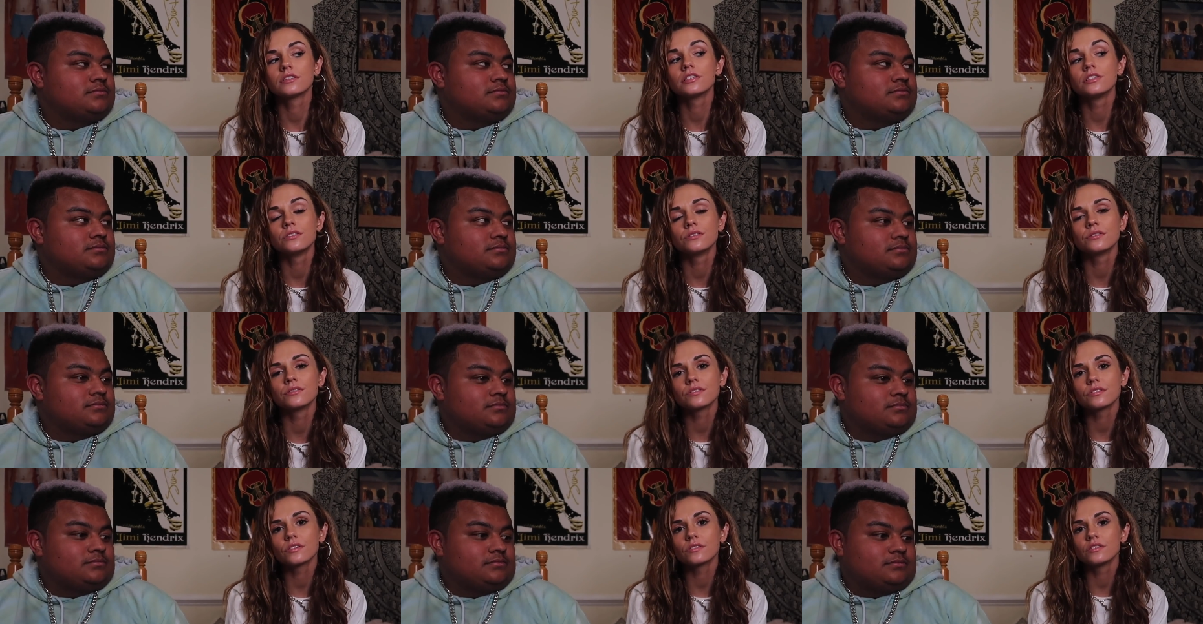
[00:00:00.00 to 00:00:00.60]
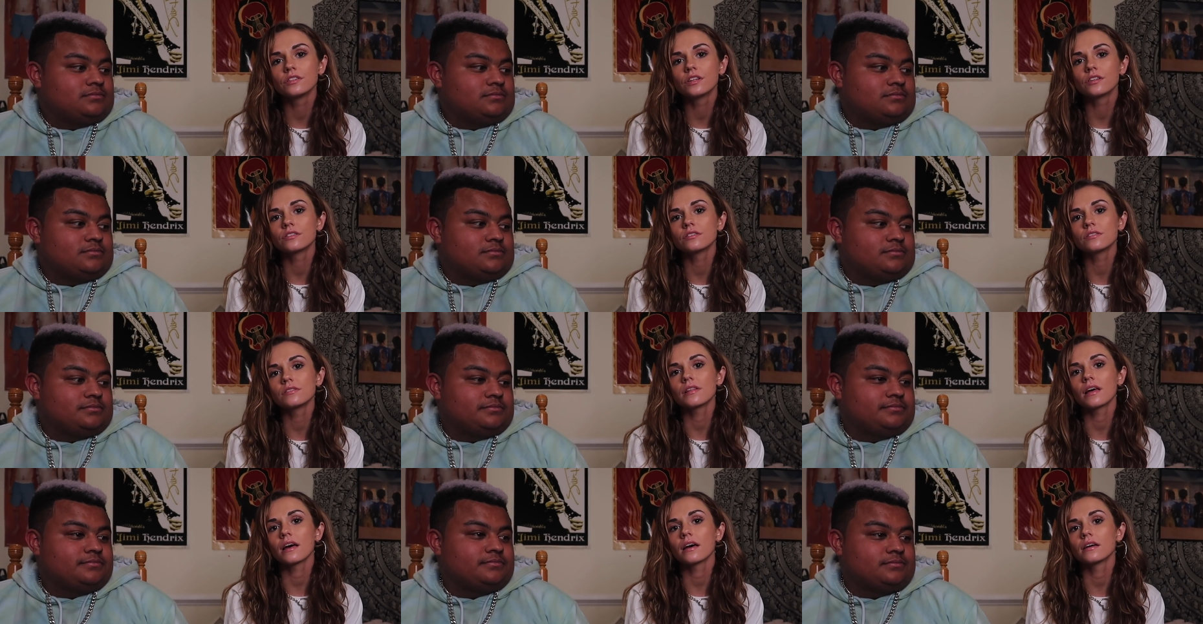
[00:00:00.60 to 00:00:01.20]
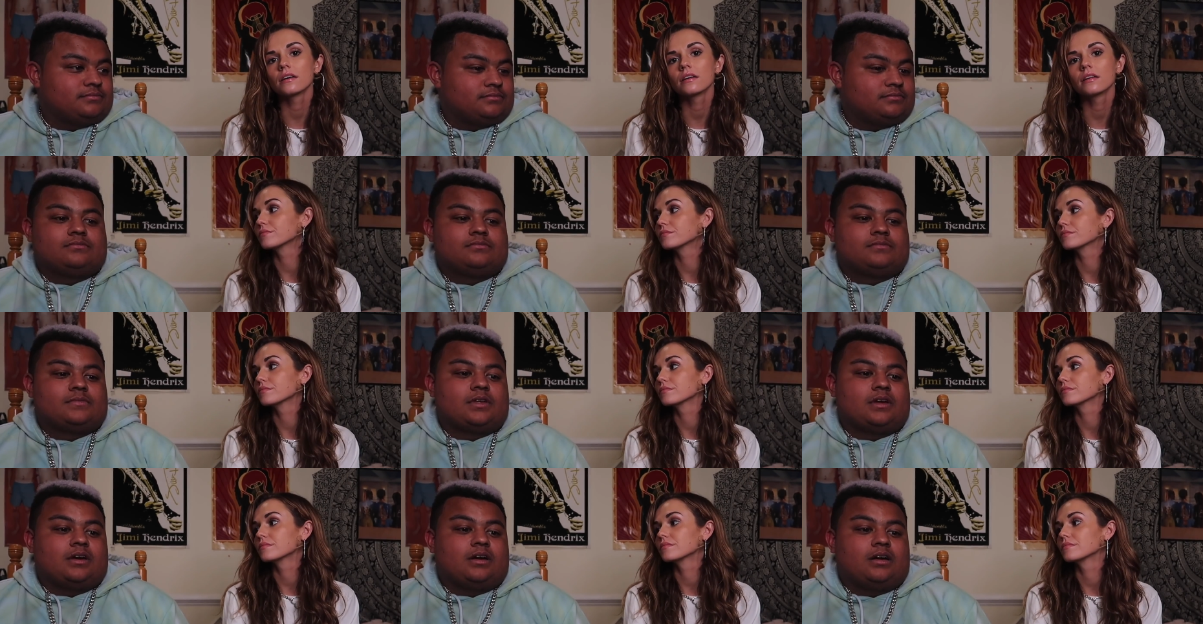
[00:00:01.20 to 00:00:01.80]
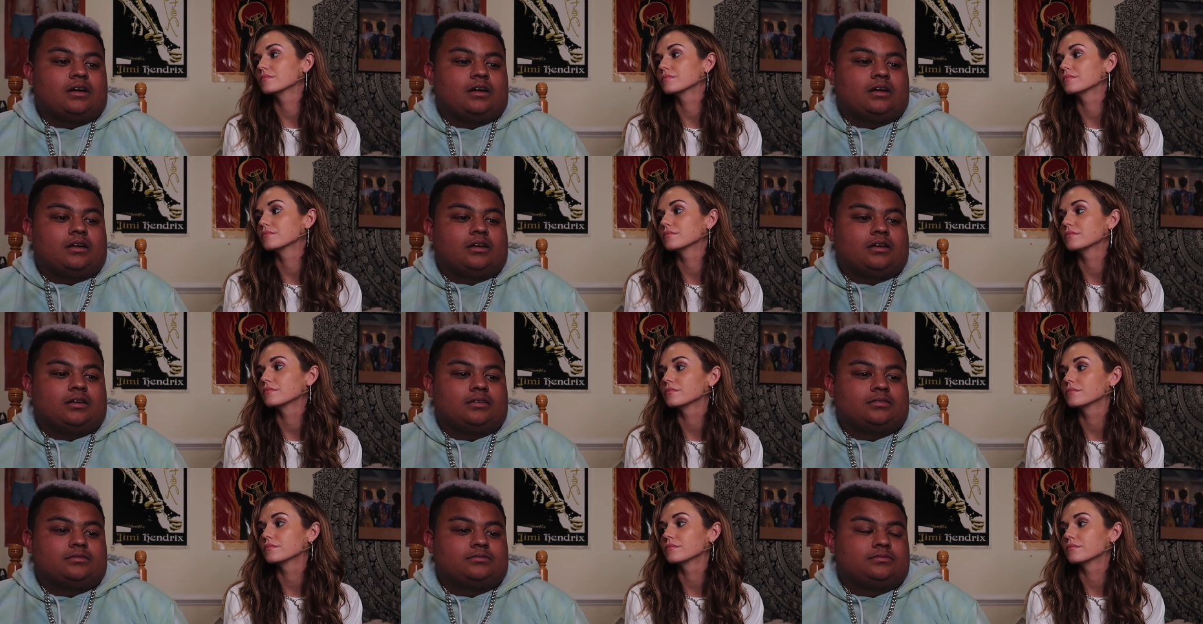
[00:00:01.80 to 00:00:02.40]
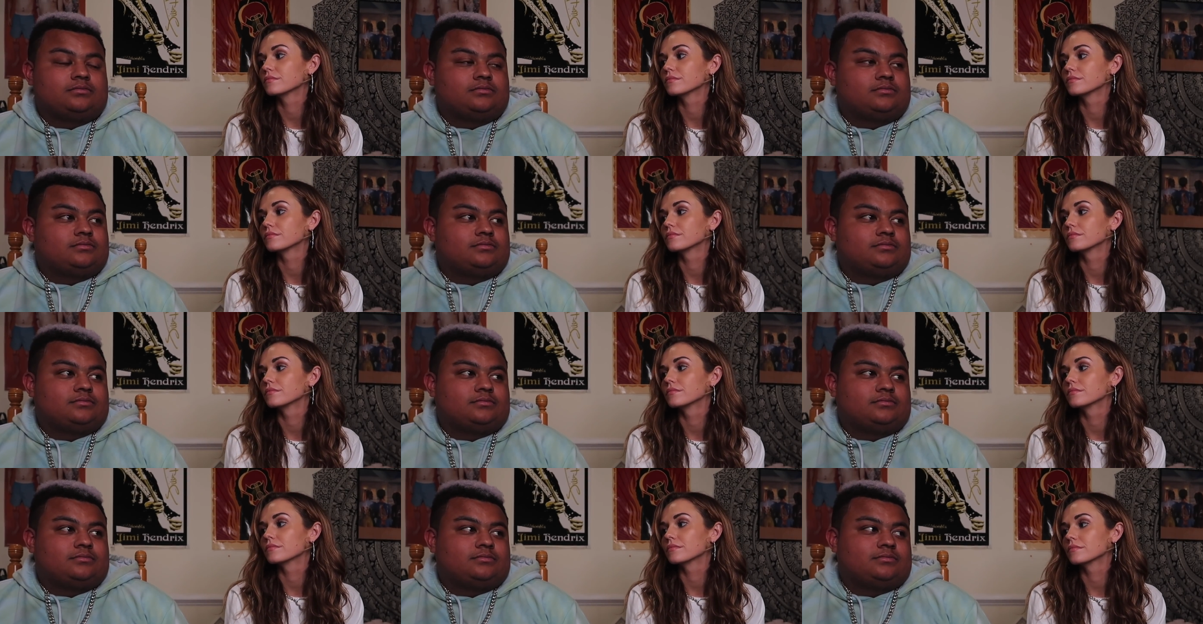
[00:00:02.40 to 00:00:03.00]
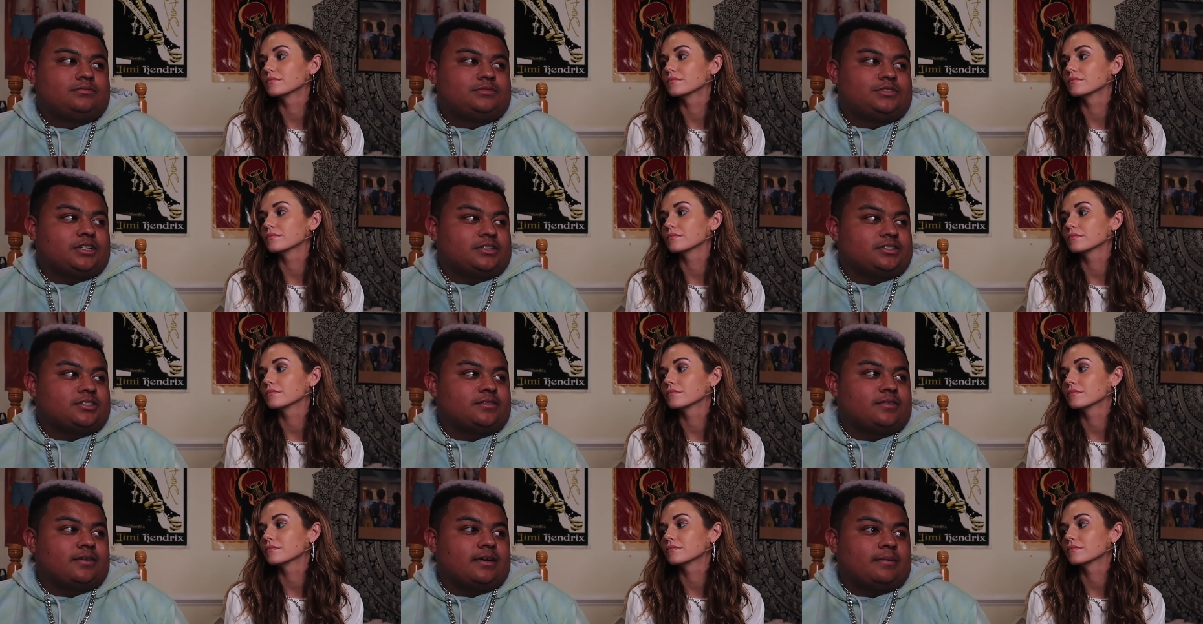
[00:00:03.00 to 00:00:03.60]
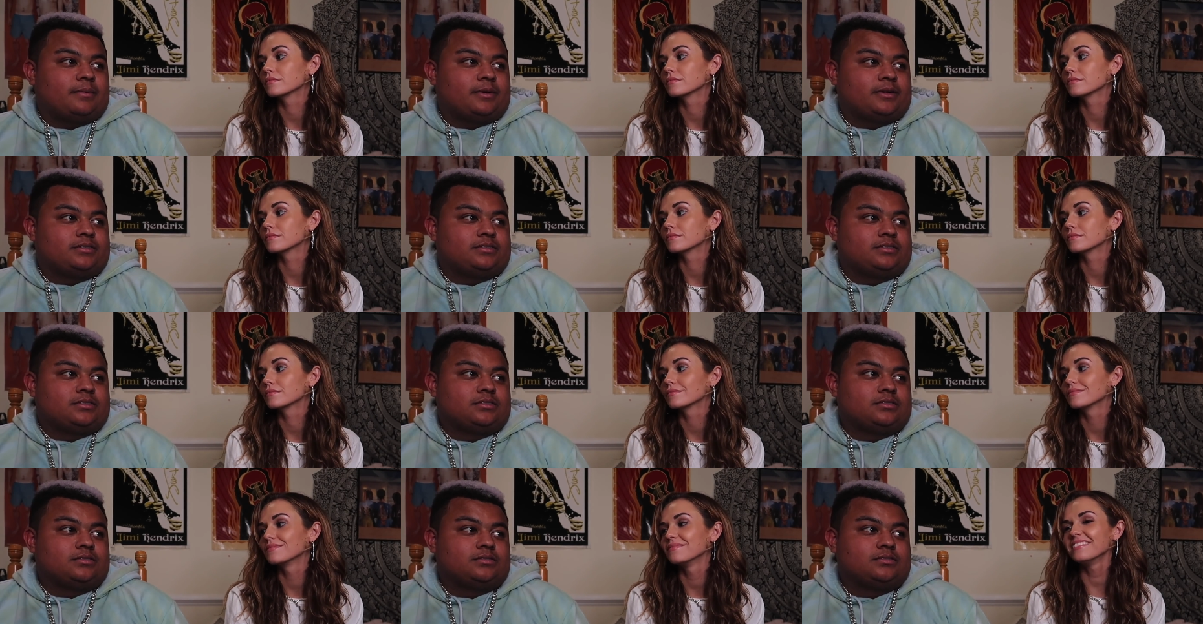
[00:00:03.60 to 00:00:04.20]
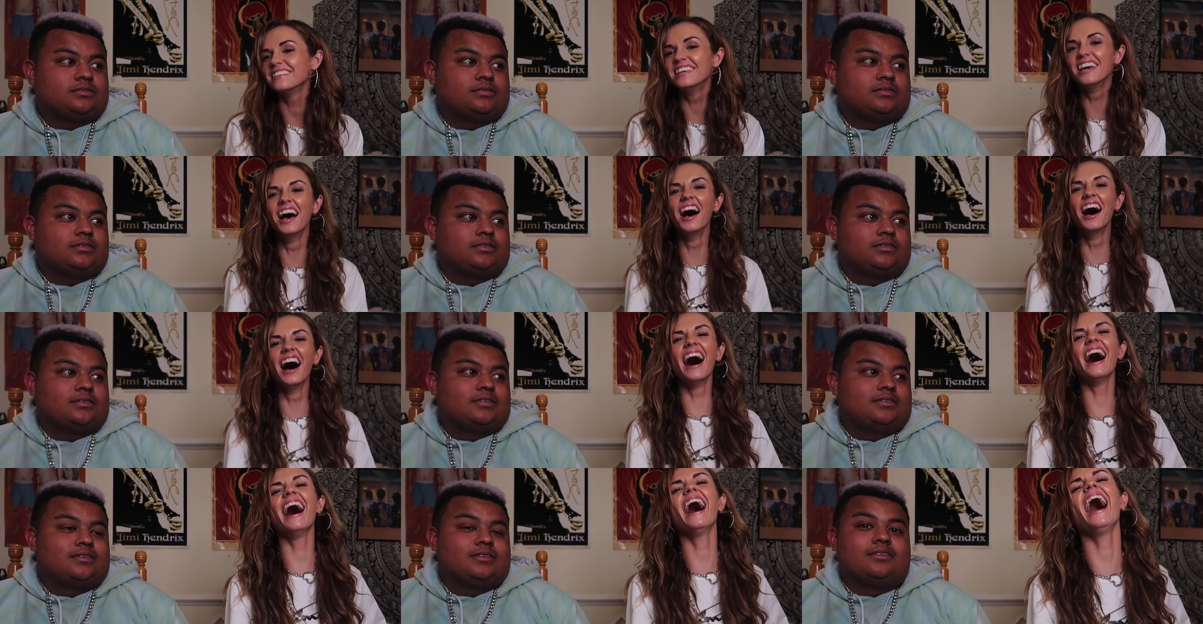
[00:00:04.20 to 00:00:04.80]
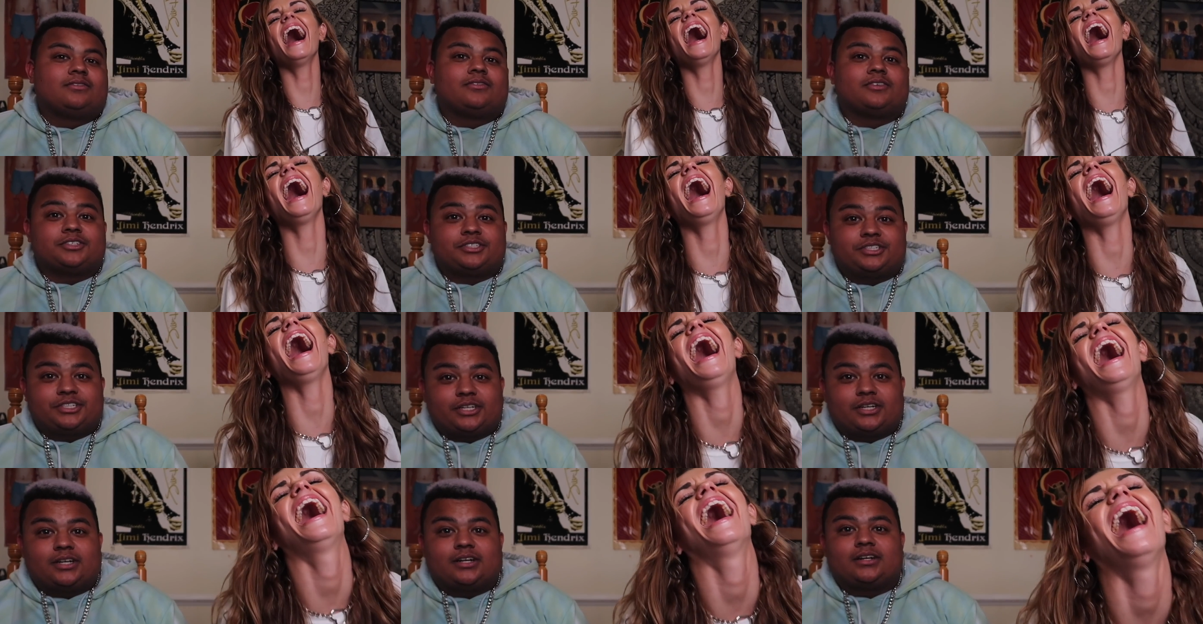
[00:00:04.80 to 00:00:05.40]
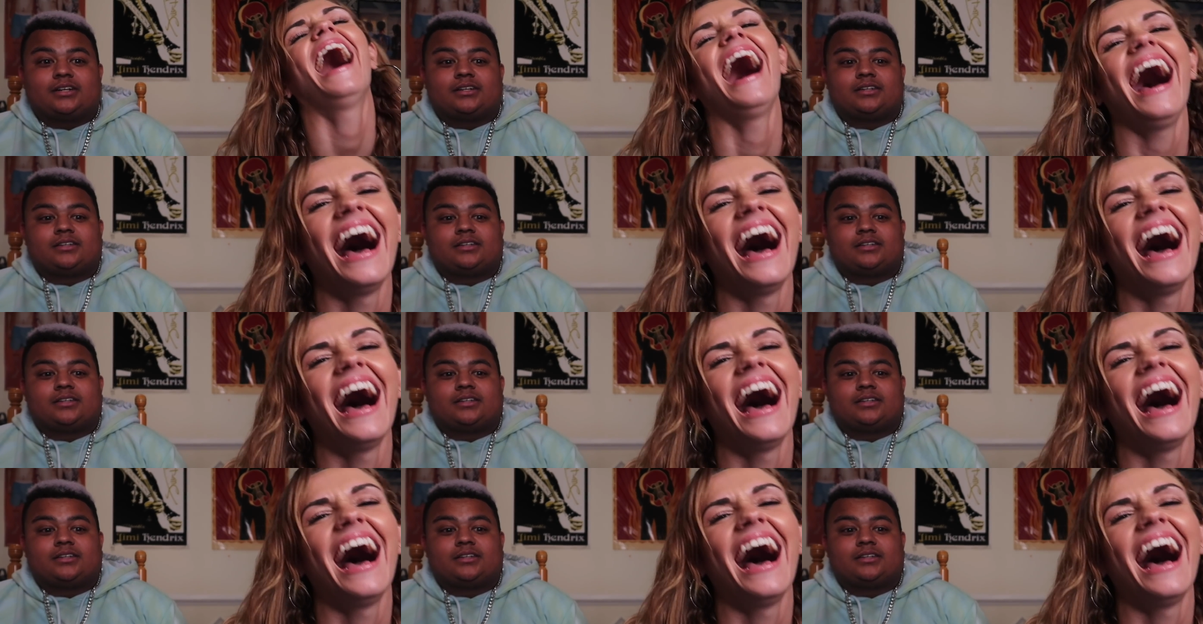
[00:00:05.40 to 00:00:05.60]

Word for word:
Speaker 1: too, so you know there's that.
Speaker 2: Uh, Justin Roberts, for sure.